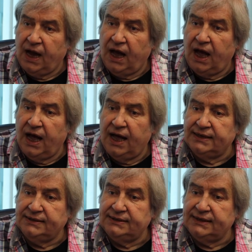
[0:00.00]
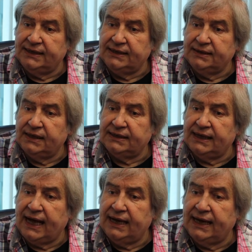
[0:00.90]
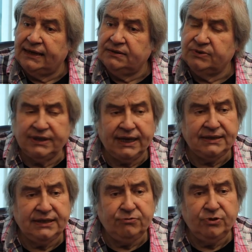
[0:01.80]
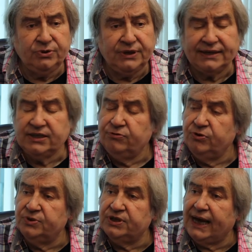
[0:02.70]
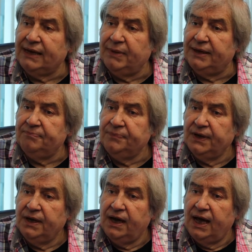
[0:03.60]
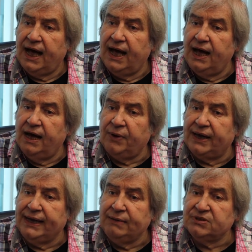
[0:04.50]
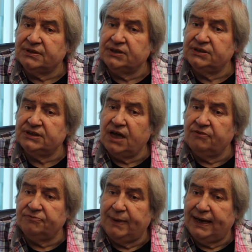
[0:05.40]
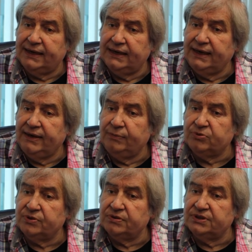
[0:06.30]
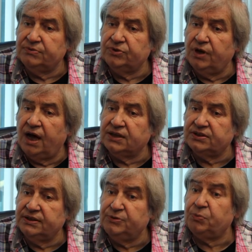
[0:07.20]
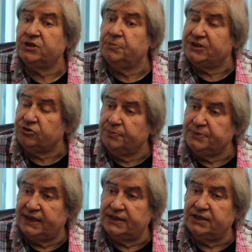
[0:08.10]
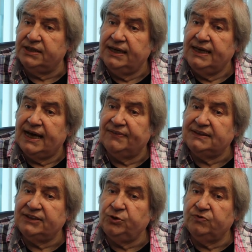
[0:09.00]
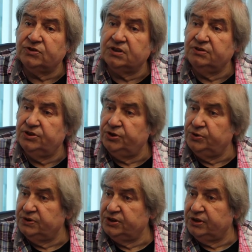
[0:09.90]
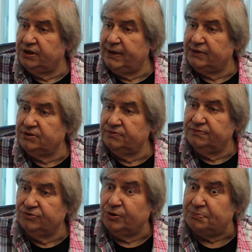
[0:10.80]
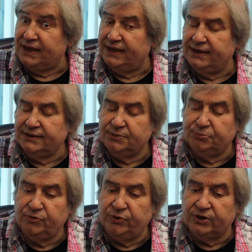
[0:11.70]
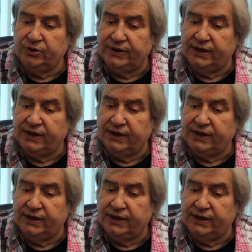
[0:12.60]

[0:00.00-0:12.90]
and uh, and is it Antony Root? Antony Root came in. Uh, he was a staff man, and he was asked. He was wanted to be a script editor, and they said you've got to, to do a certain amount of script editing to prove you can do it.